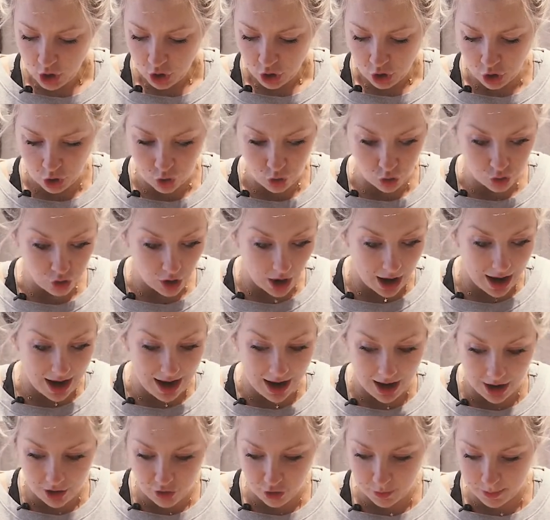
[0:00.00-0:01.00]
You could
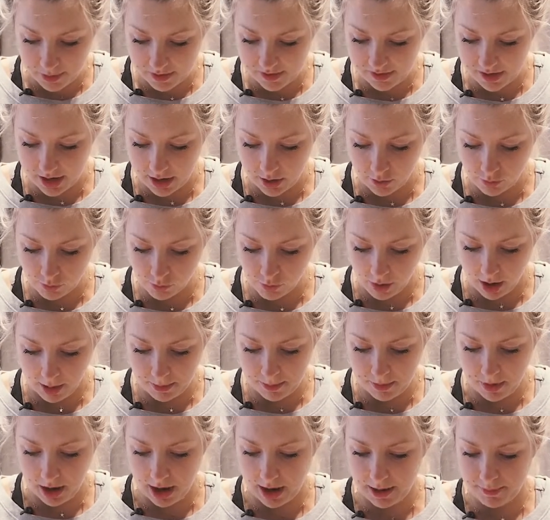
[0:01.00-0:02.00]

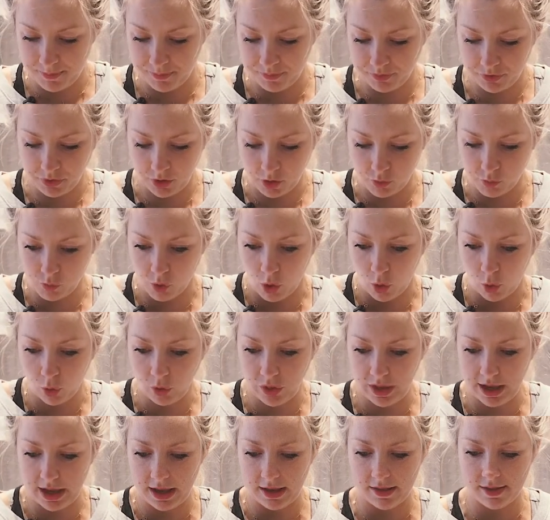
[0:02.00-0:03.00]
100% roll
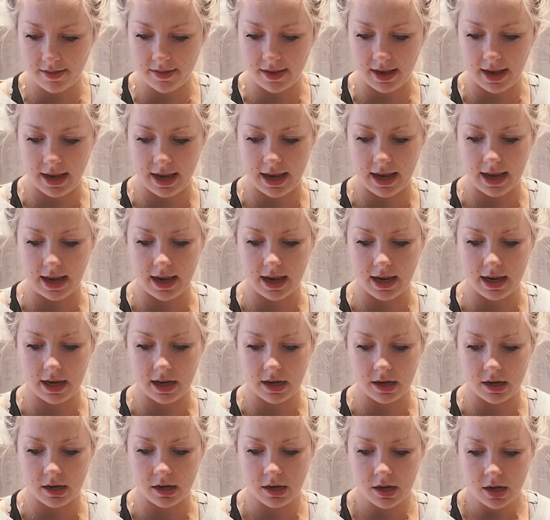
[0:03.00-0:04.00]
these
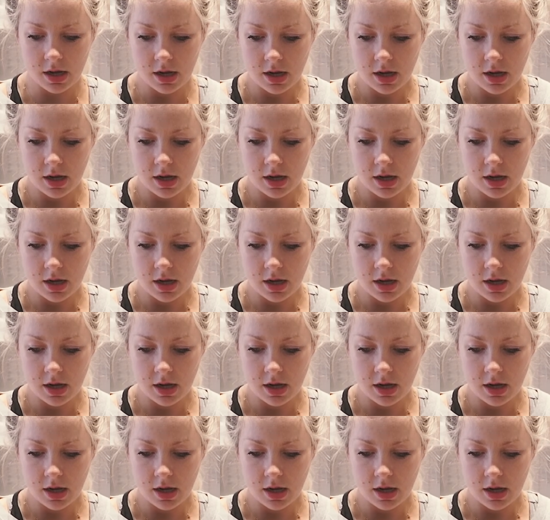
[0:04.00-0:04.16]
in